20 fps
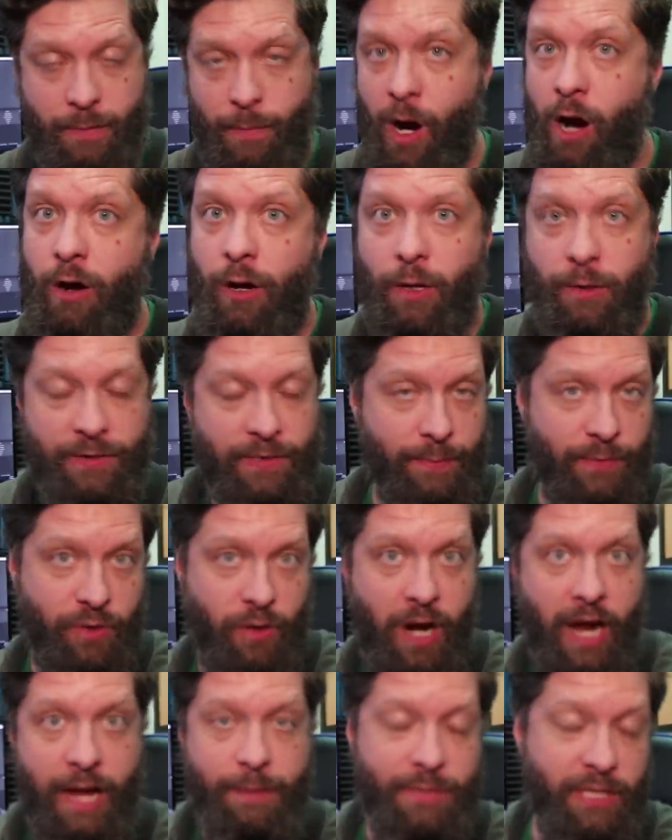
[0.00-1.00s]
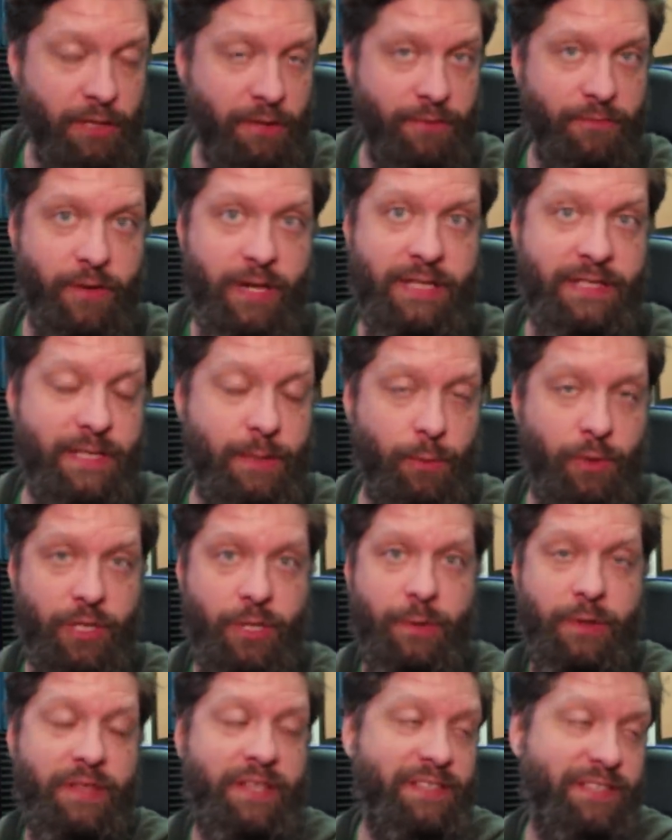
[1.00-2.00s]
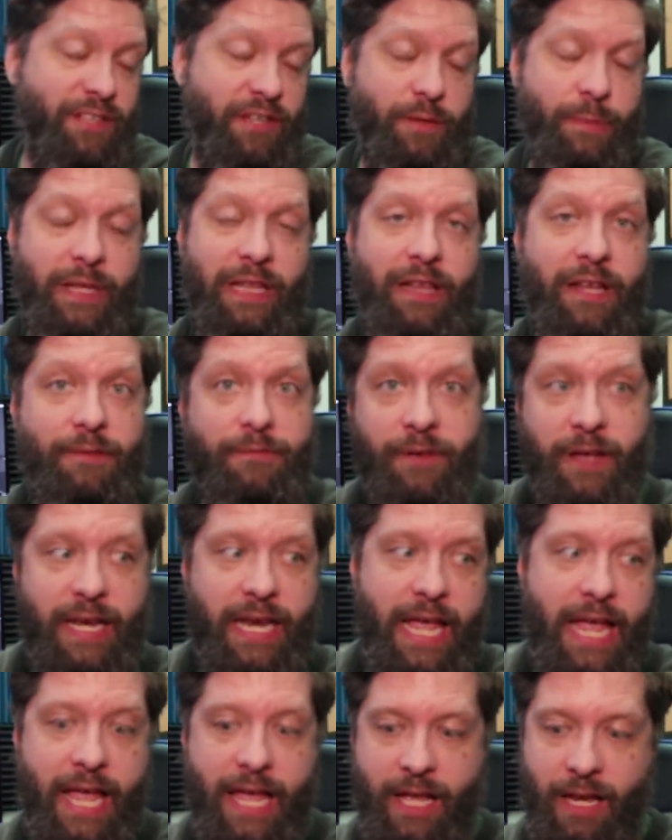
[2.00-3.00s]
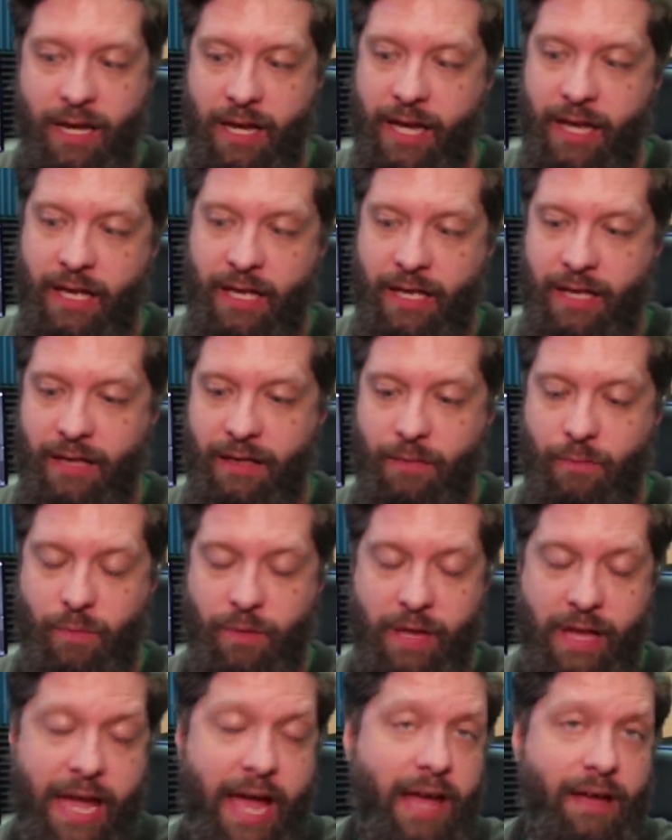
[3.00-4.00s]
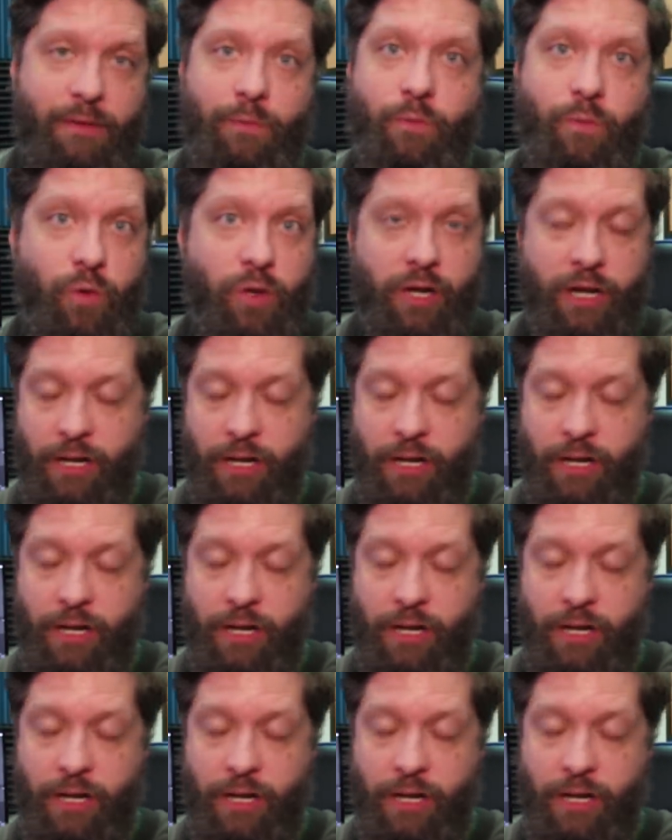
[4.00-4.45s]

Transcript: tomorrow. Subscribe, tell your friends that we're doing this. It's going to be a lot of fun. And uh, yeah, we're